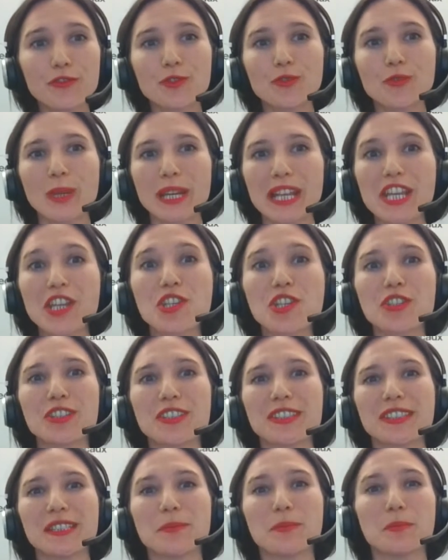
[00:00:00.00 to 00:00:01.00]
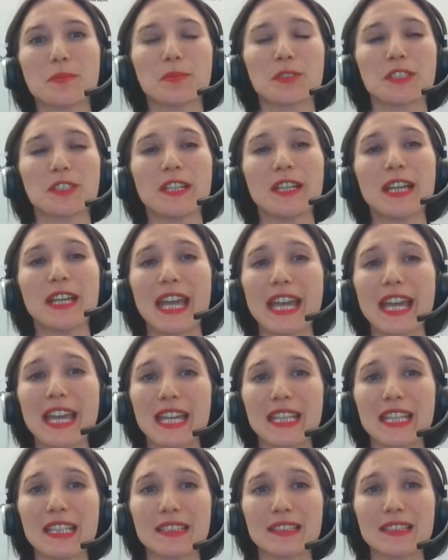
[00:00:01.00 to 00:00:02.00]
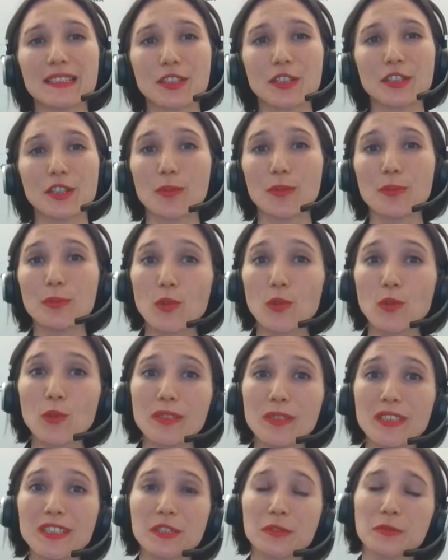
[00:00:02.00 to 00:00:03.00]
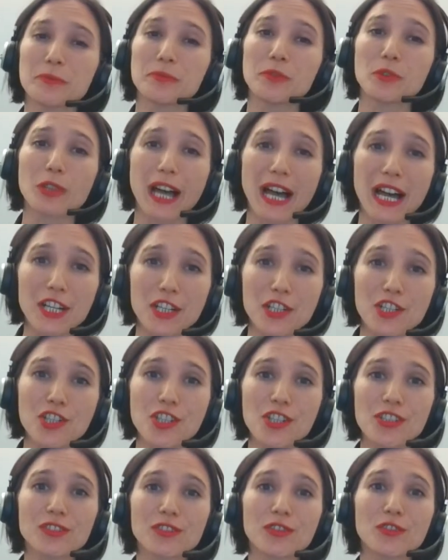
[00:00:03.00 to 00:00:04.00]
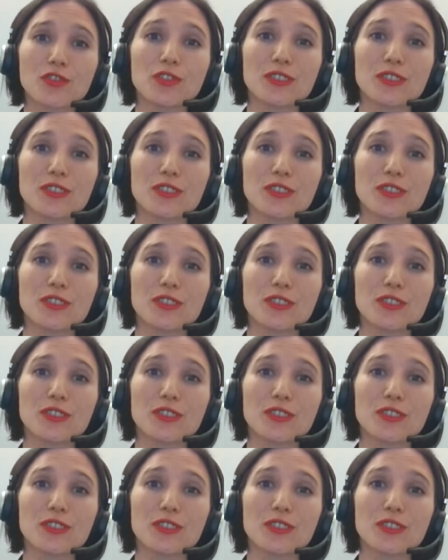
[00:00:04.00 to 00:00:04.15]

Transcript: relationships, and a more miserable action